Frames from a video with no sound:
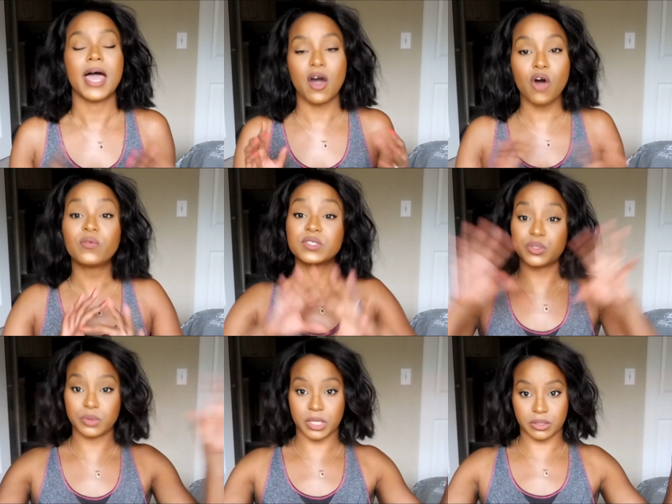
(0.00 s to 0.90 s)
Over
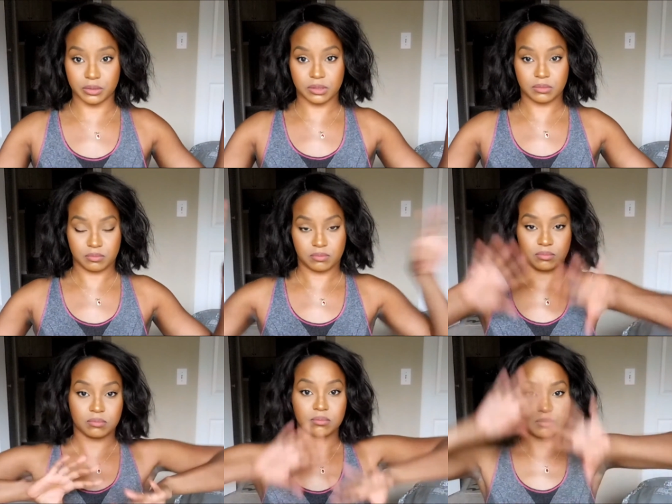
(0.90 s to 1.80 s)
2 years,
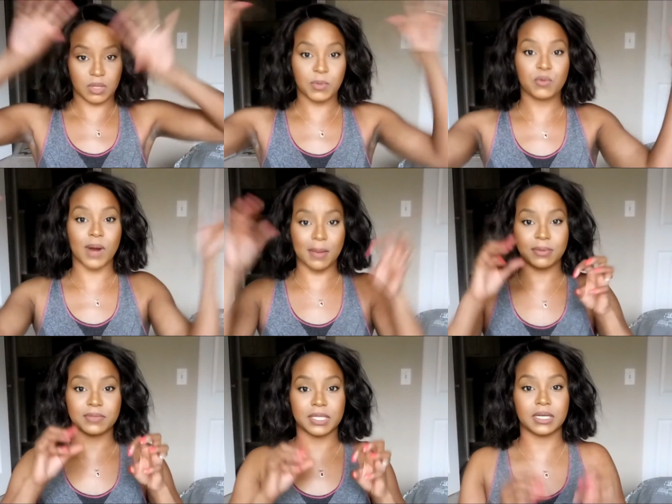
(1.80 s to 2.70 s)
let me wrap
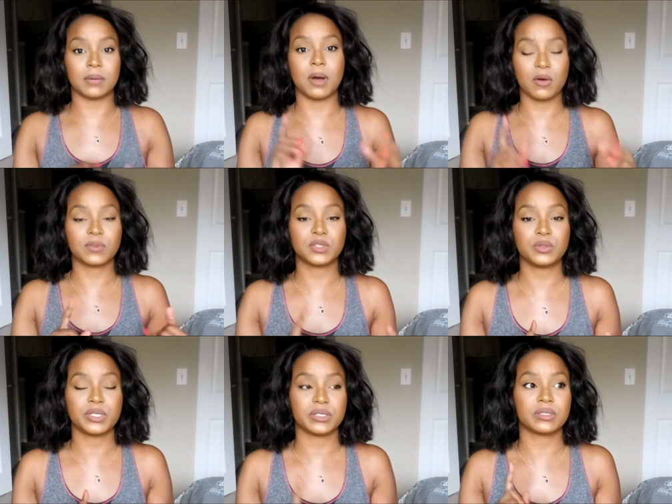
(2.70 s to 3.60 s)
everything up. Over 2
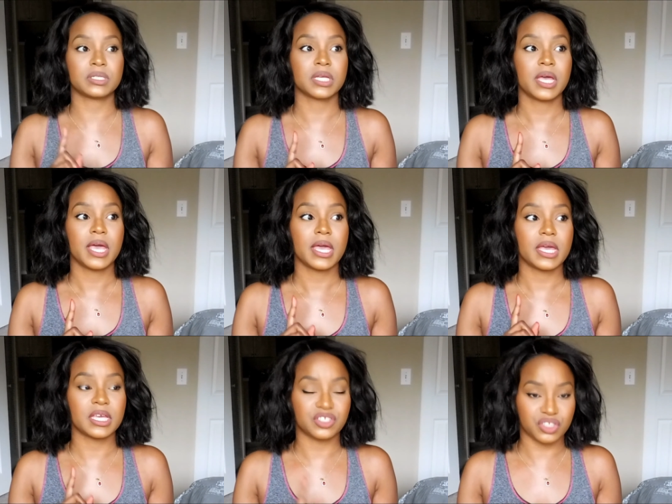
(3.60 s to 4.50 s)
years,
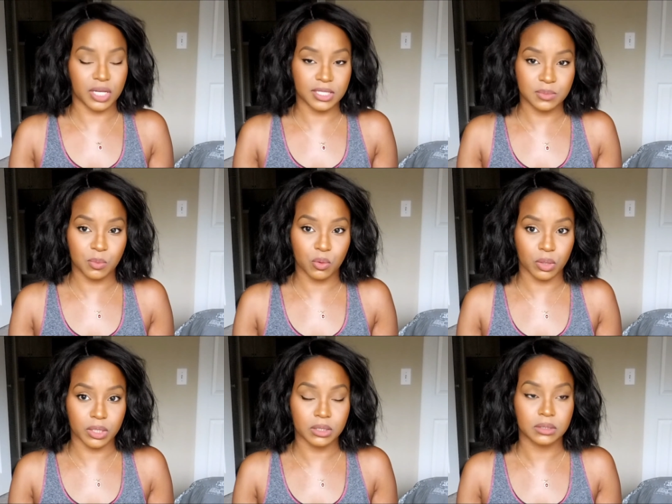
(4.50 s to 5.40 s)
it sheds
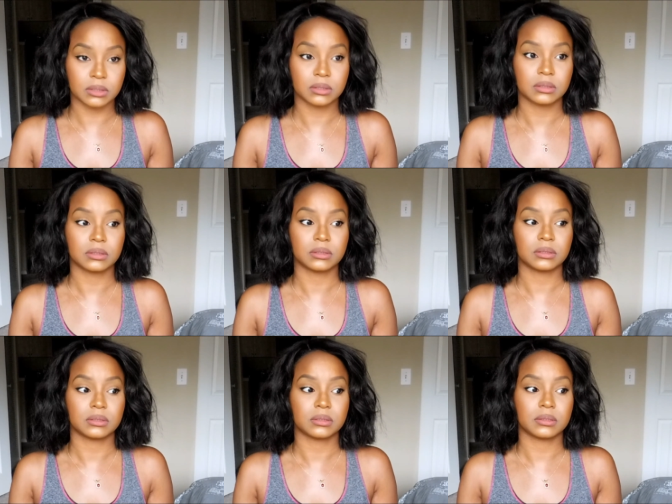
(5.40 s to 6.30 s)
more,
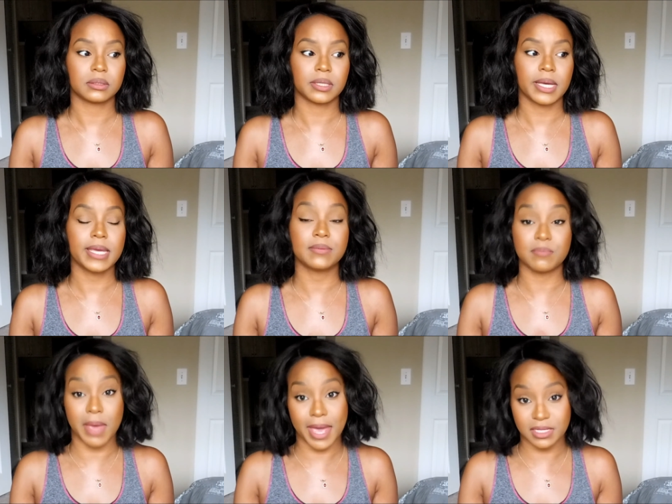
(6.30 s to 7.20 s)

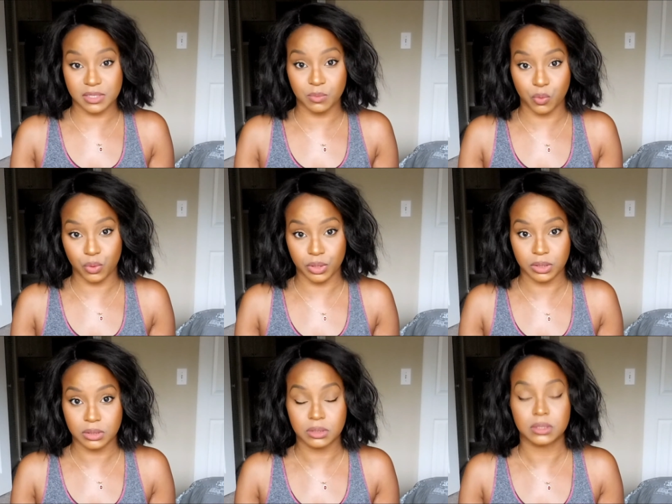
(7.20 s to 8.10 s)
it mattes
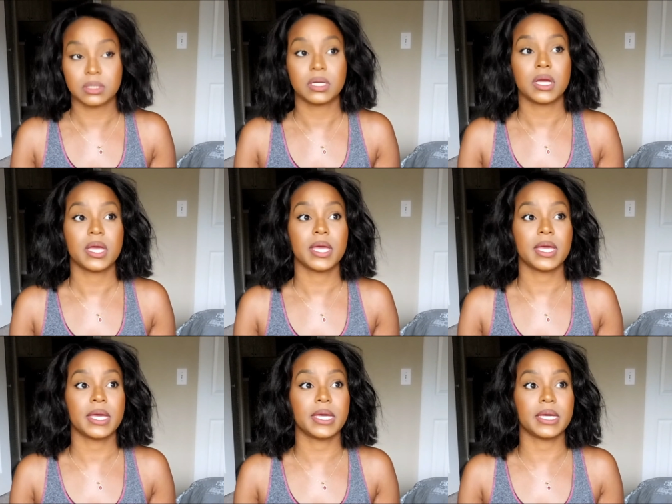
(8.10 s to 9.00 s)
more,
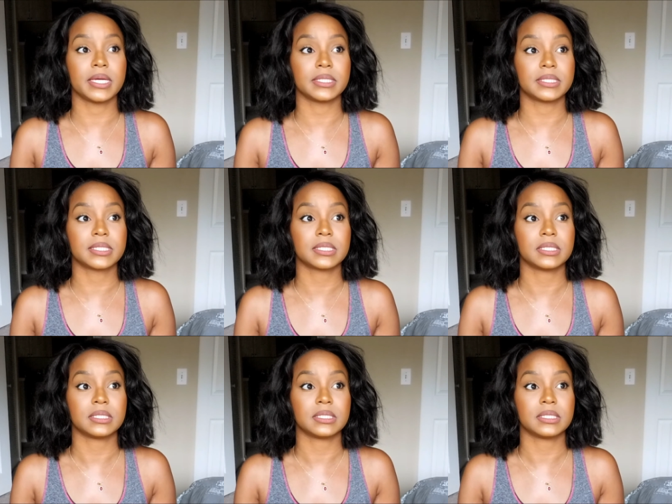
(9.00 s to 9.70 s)
it,